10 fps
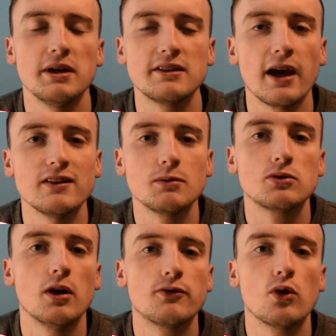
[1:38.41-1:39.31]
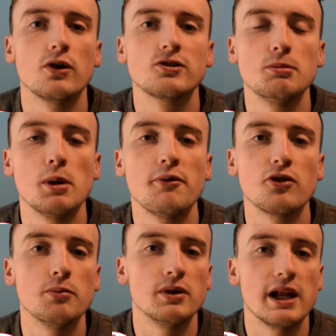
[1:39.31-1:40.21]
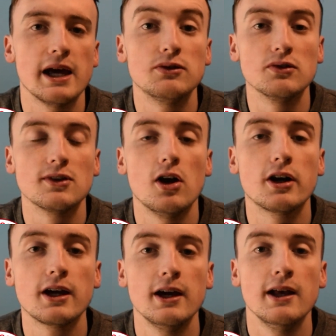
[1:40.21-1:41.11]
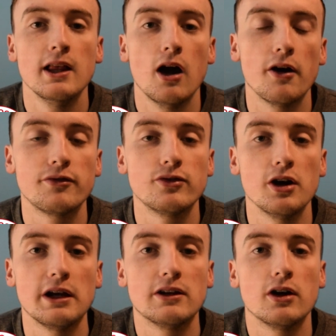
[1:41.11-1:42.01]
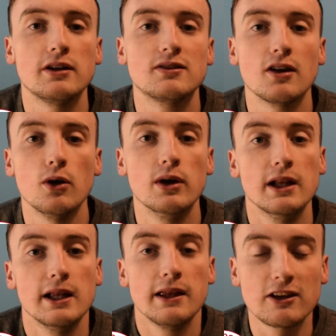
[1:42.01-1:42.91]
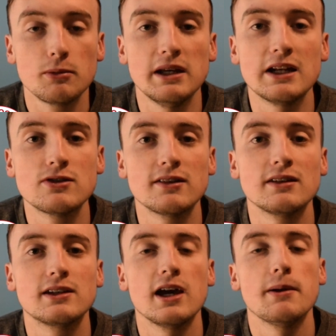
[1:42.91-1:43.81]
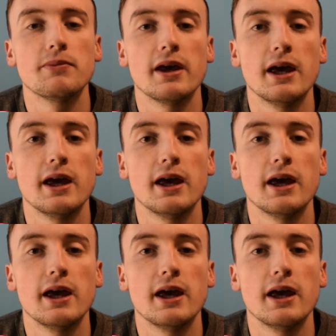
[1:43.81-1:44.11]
Big test of course coming up from Dundalk on Friday night, so that's going to be an interesting game.